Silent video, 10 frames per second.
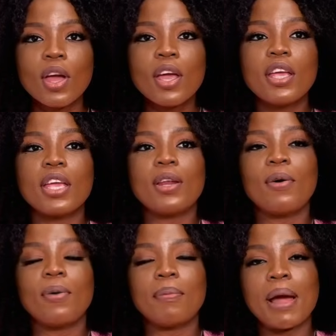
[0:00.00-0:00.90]
You
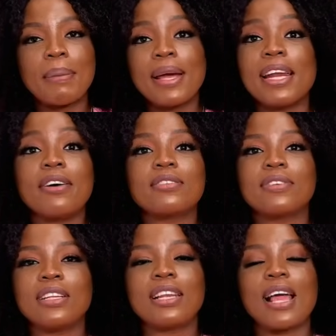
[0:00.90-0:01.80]
know, my mind, I was
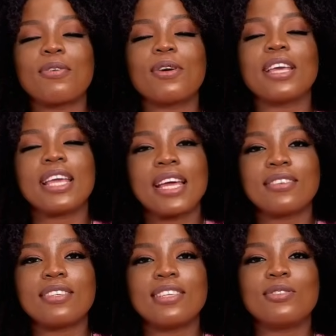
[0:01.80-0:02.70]
feeling like, okay, yes,
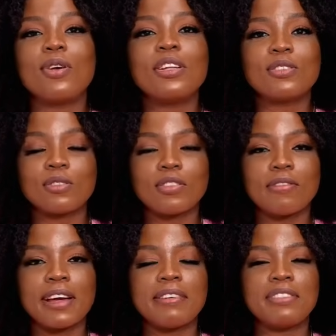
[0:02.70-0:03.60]
he's going to
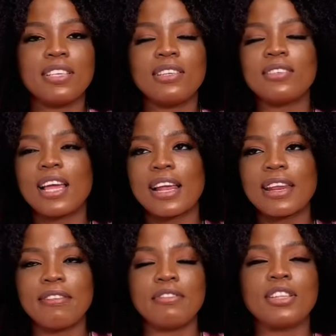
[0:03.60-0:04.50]
survive this and
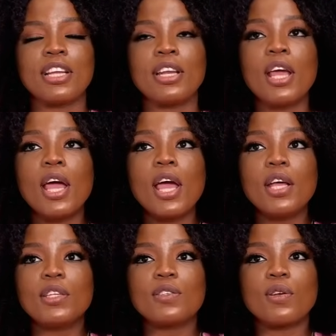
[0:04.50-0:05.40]
everything.
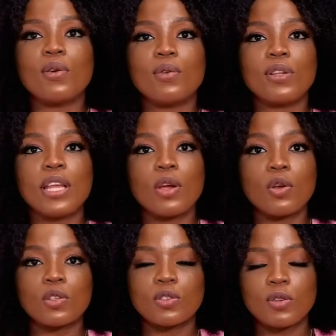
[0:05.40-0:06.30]
So they
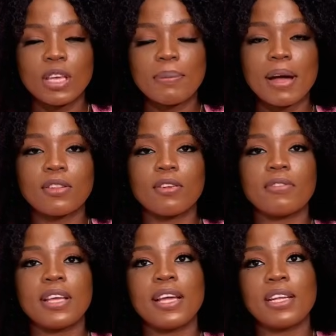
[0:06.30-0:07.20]
took him out of
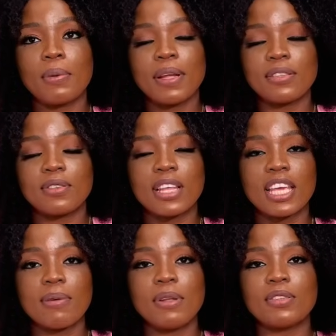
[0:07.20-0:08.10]
there. They went to take
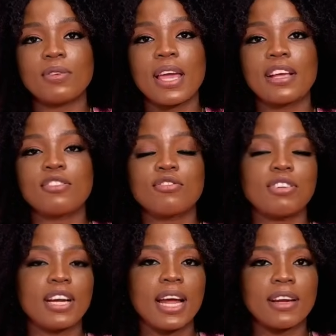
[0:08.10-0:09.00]
him into
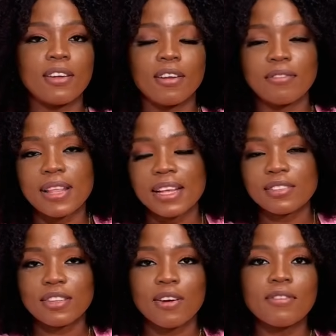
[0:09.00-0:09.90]
x-ray and all of that
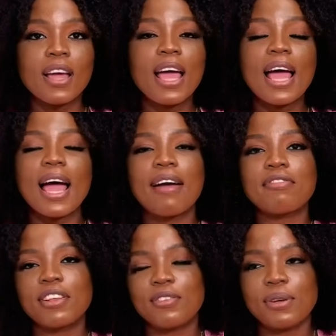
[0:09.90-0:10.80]
stuff.
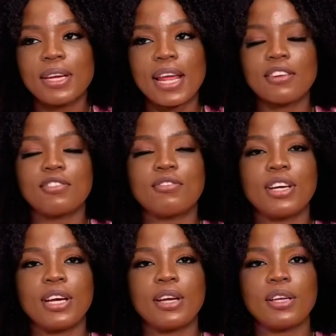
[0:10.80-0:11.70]
After doing
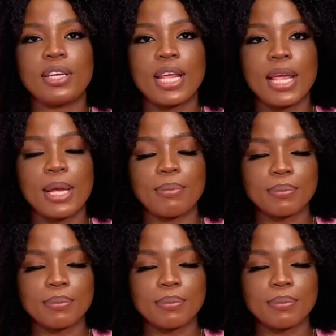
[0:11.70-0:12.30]
x-ray, they